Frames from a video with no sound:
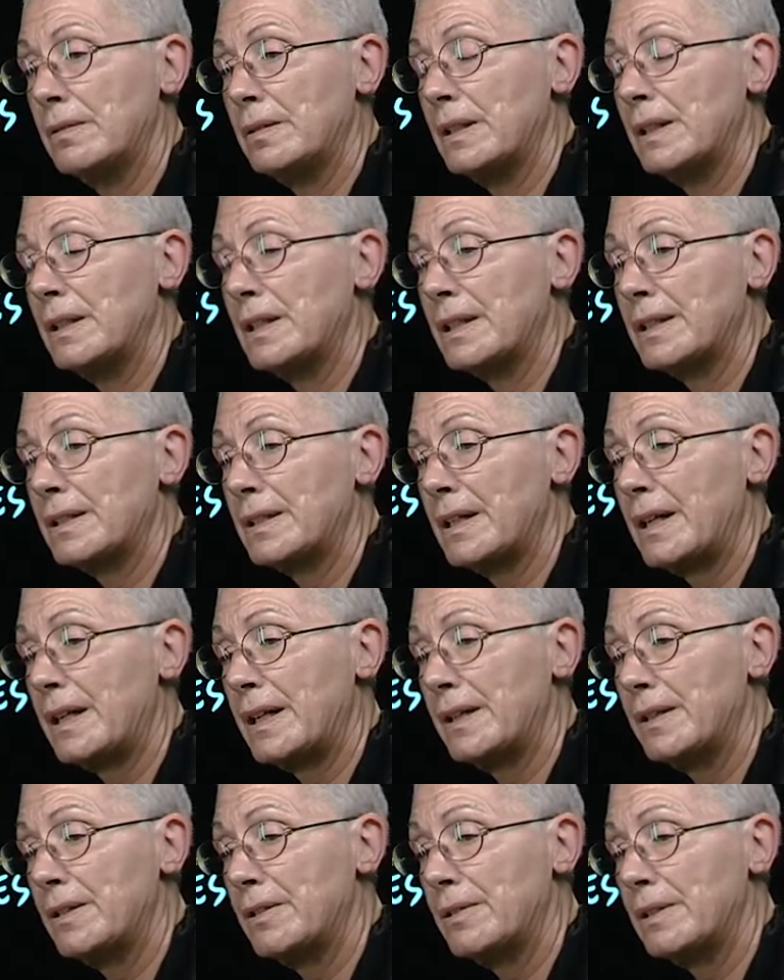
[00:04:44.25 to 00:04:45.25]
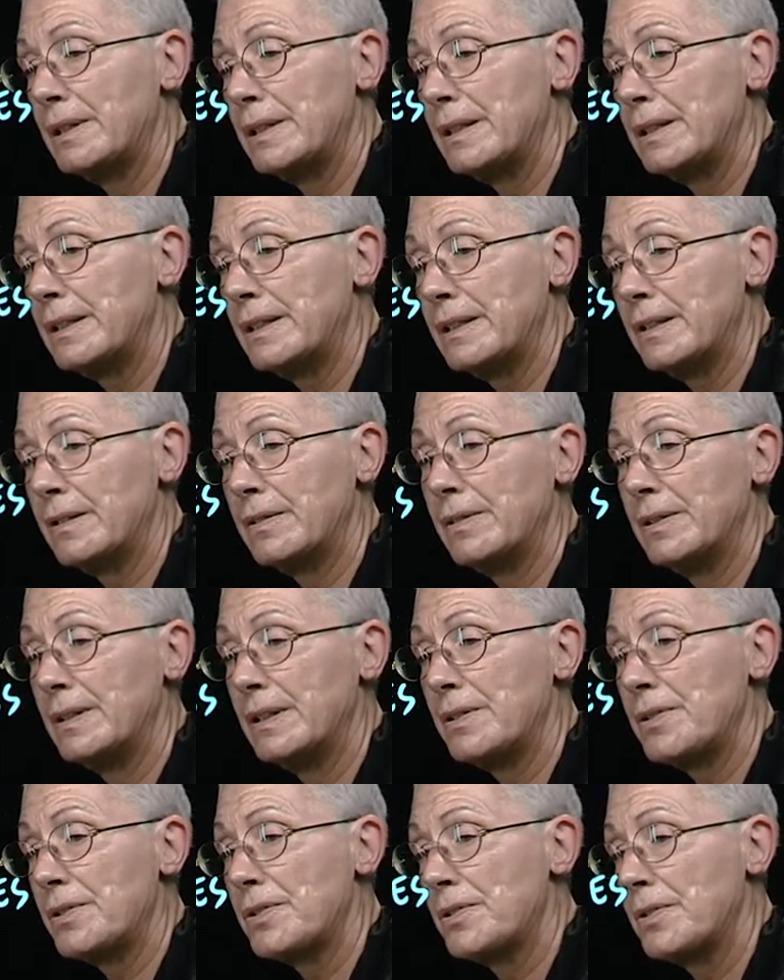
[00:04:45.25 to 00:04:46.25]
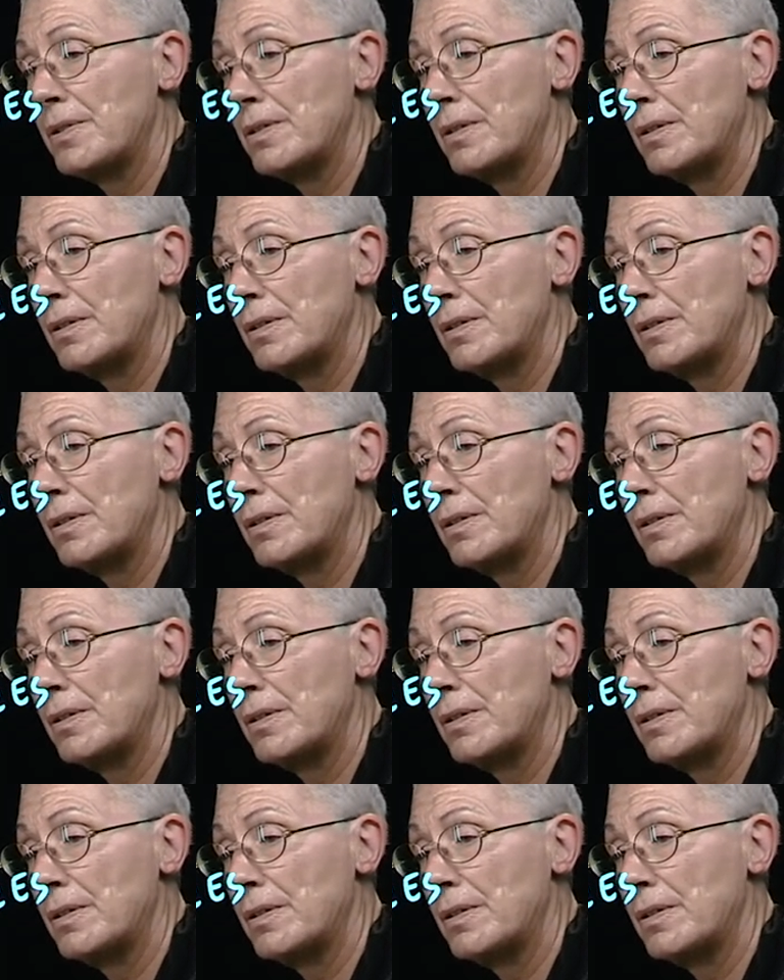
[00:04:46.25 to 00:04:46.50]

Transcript: and are angular like this.